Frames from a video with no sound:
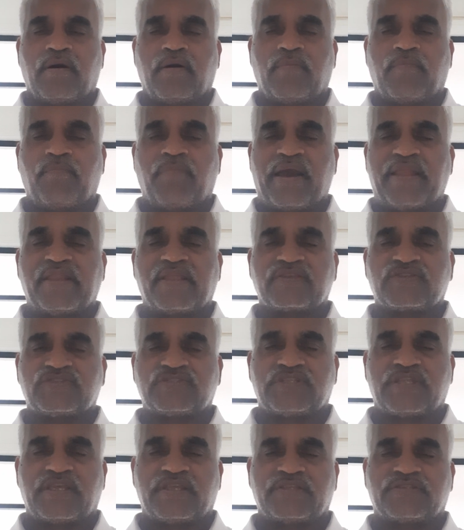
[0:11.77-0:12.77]
bending
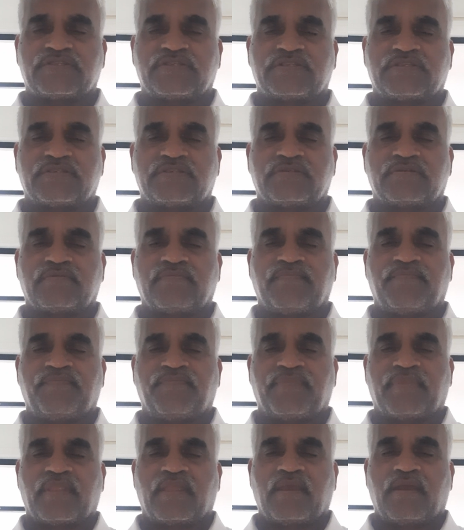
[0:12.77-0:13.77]
stress.
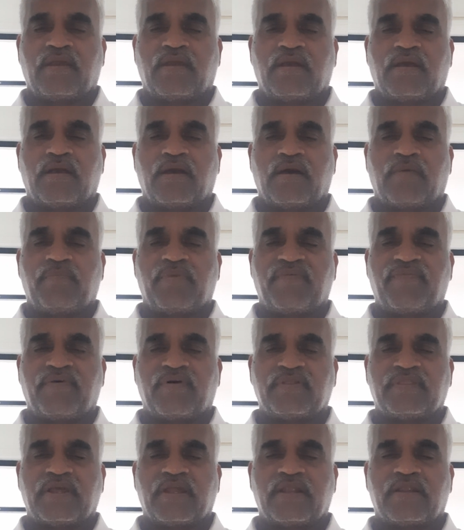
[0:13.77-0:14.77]

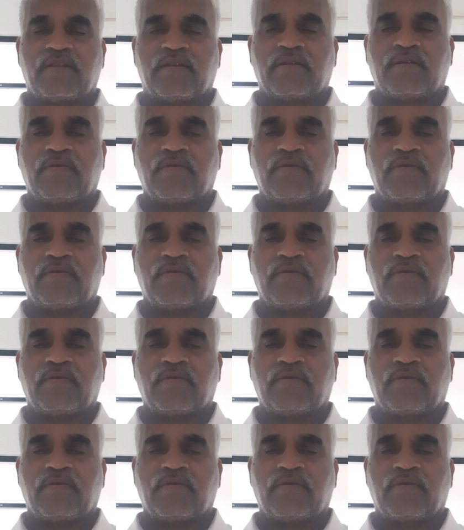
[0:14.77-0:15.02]
Before that,